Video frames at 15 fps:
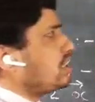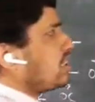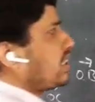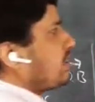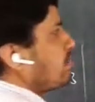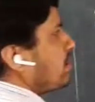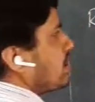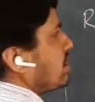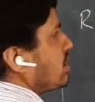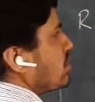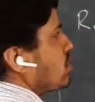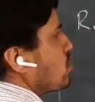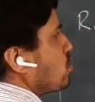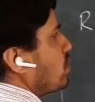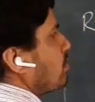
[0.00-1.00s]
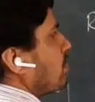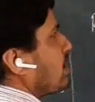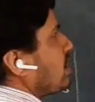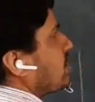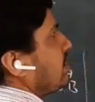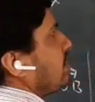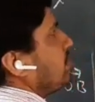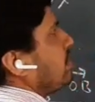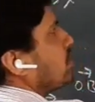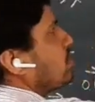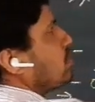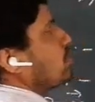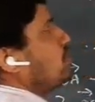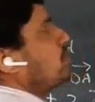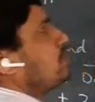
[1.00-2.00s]
This can be written as 2A minus A by
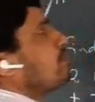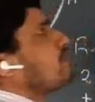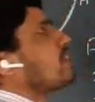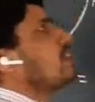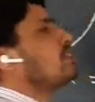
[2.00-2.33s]
root 2